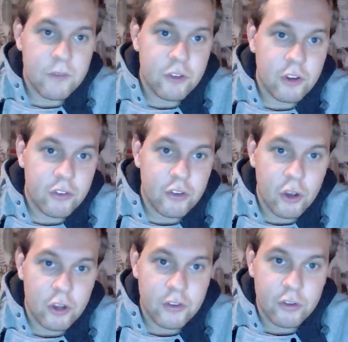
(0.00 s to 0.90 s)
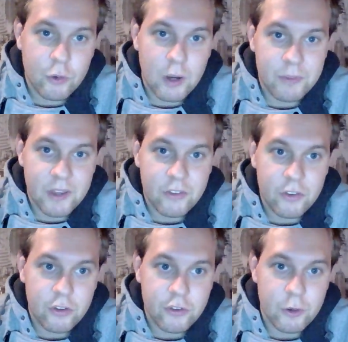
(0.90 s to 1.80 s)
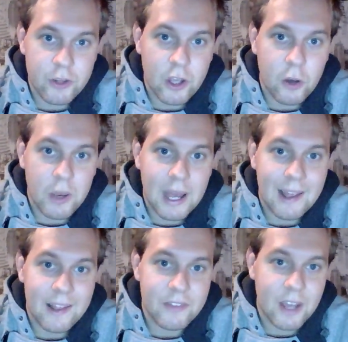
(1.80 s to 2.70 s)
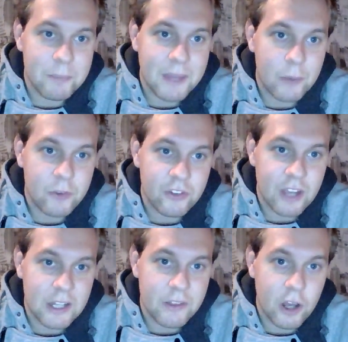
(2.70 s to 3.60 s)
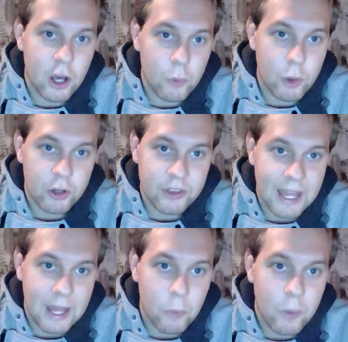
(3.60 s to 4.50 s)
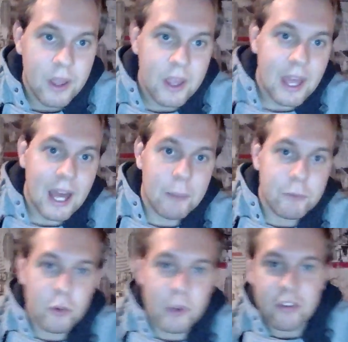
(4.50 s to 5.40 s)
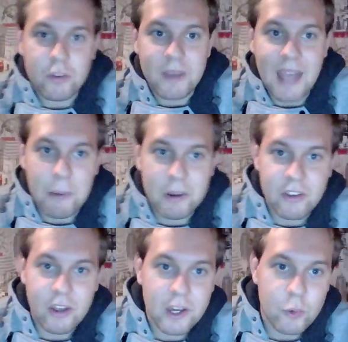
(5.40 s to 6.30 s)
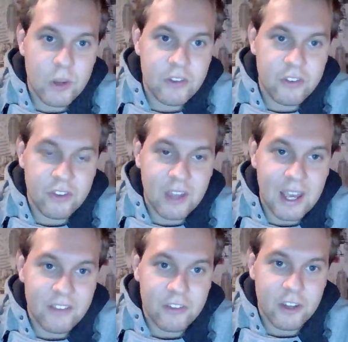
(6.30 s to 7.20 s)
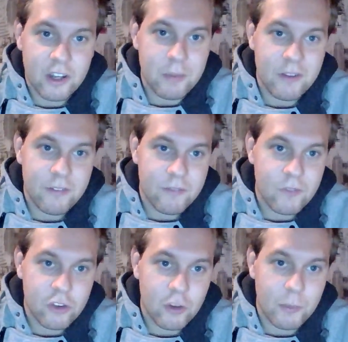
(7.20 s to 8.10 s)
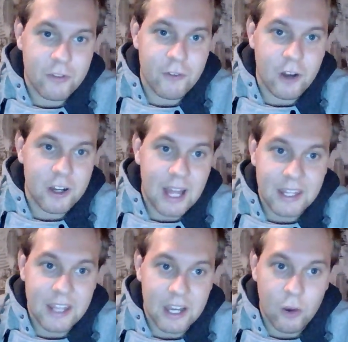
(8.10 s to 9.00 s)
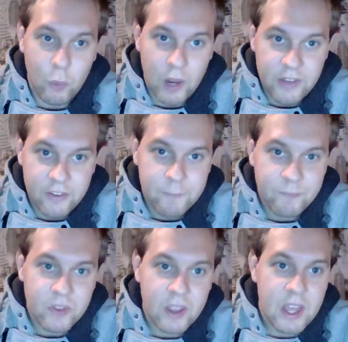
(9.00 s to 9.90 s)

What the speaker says: "We've just turned the script into the studio, and I'm now designing the artwork now. I'm doing some character and creature designs. It's going to be so much fun. I cannot wait."